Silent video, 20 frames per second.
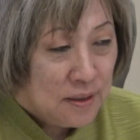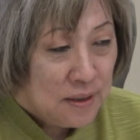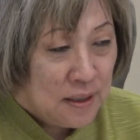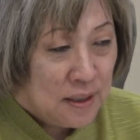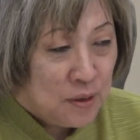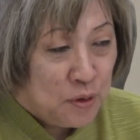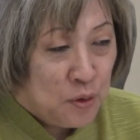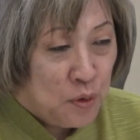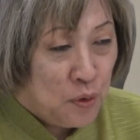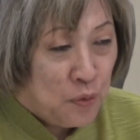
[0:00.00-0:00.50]

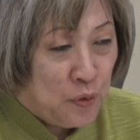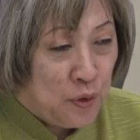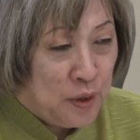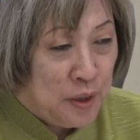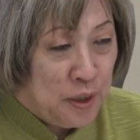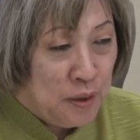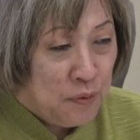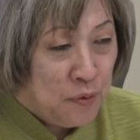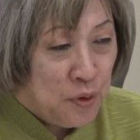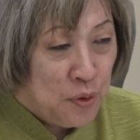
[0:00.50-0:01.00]
I don't know if
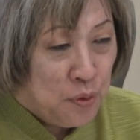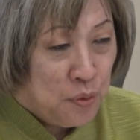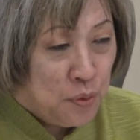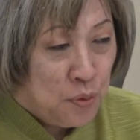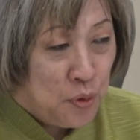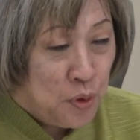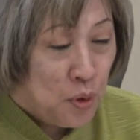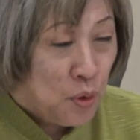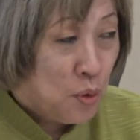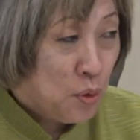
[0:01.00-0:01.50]
any of
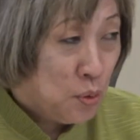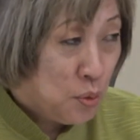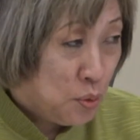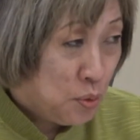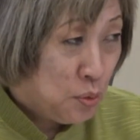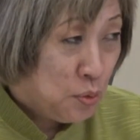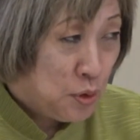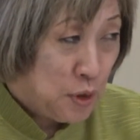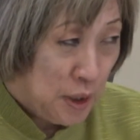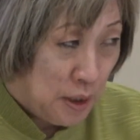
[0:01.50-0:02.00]
you know
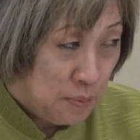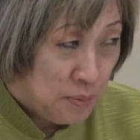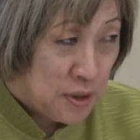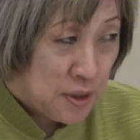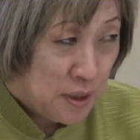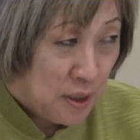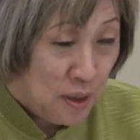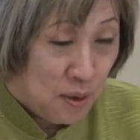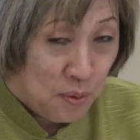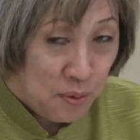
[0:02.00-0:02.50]
who James
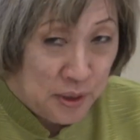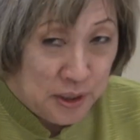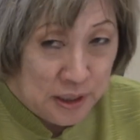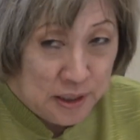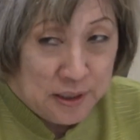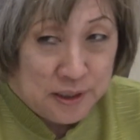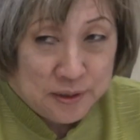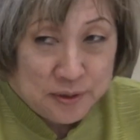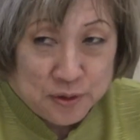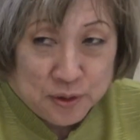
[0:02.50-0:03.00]
Cowan
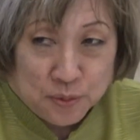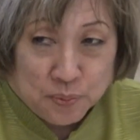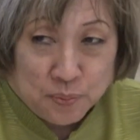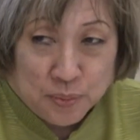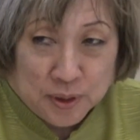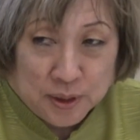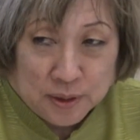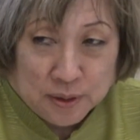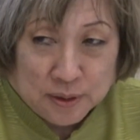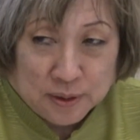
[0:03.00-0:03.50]
is,
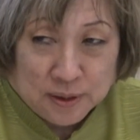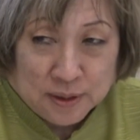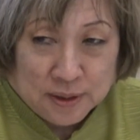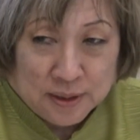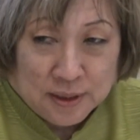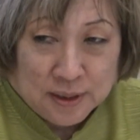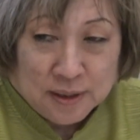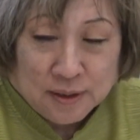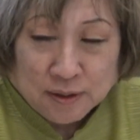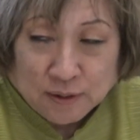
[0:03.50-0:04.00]
but
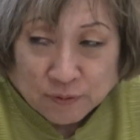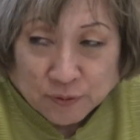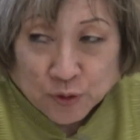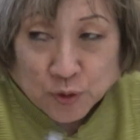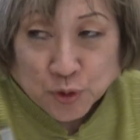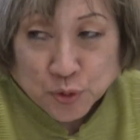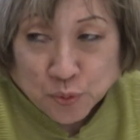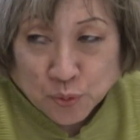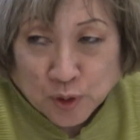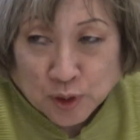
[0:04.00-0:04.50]
of
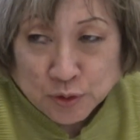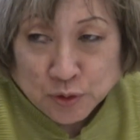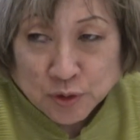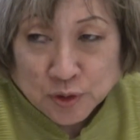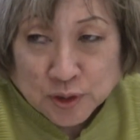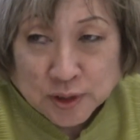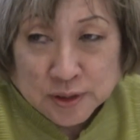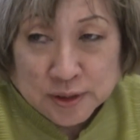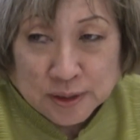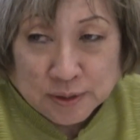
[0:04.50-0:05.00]
course Roger
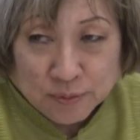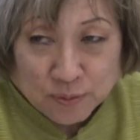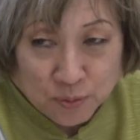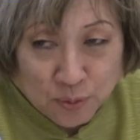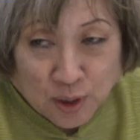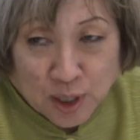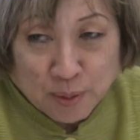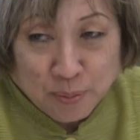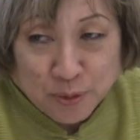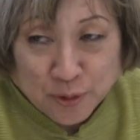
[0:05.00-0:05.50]
does, and
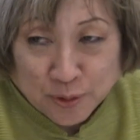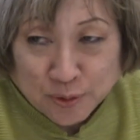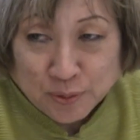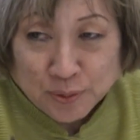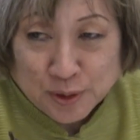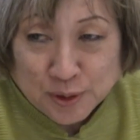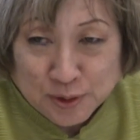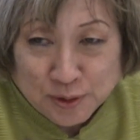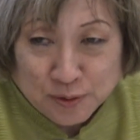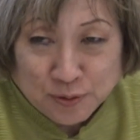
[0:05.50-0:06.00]
Robert
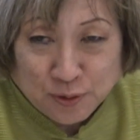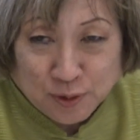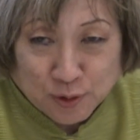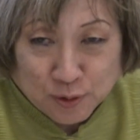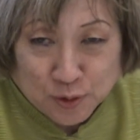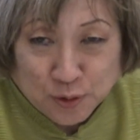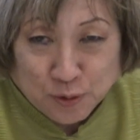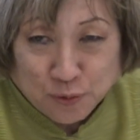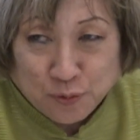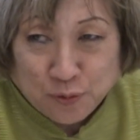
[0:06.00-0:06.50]
was
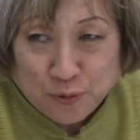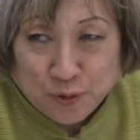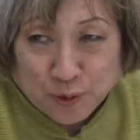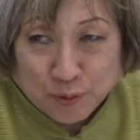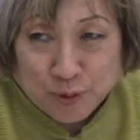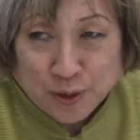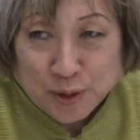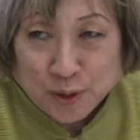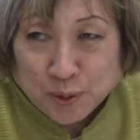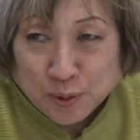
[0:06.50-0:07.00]
also
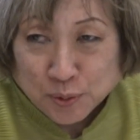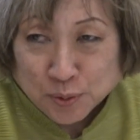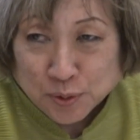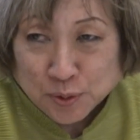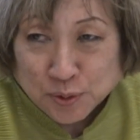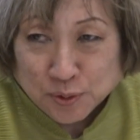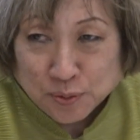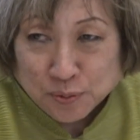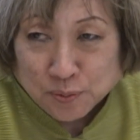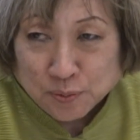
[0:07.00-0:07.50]
very
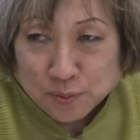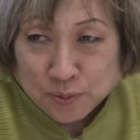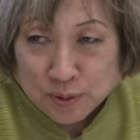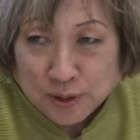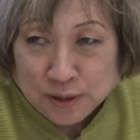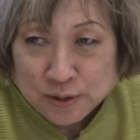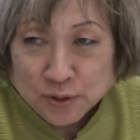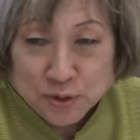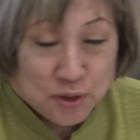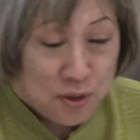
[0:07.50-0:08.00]
close.
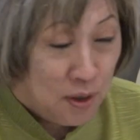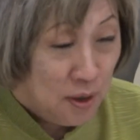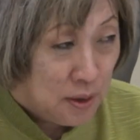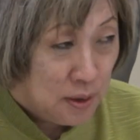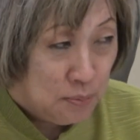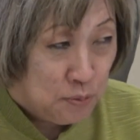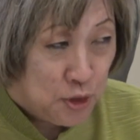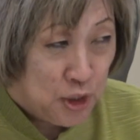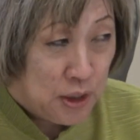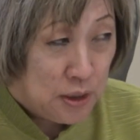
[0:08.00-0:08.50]
I used to call
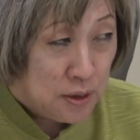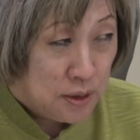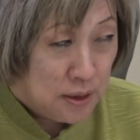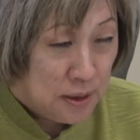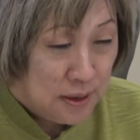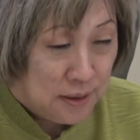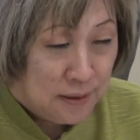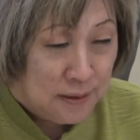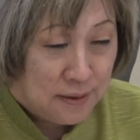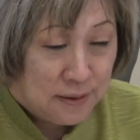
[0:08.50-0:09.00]
him
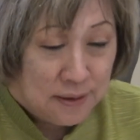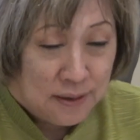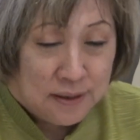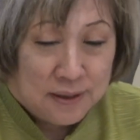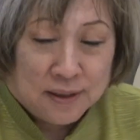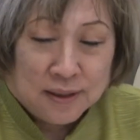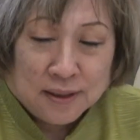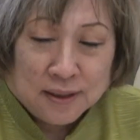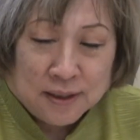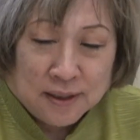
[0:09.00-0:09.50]
JC,
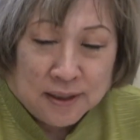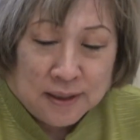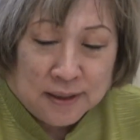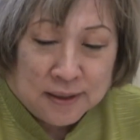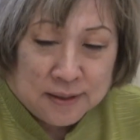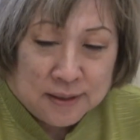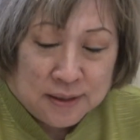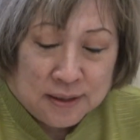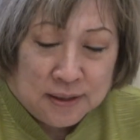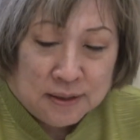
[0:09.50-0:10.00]

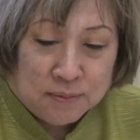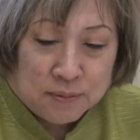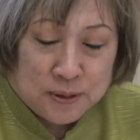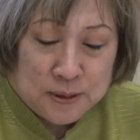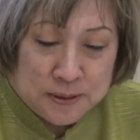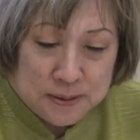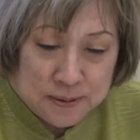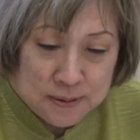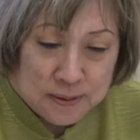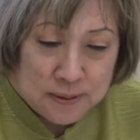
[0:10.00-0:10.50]
and he
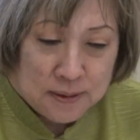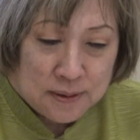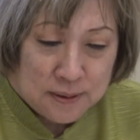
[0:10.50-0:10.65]
was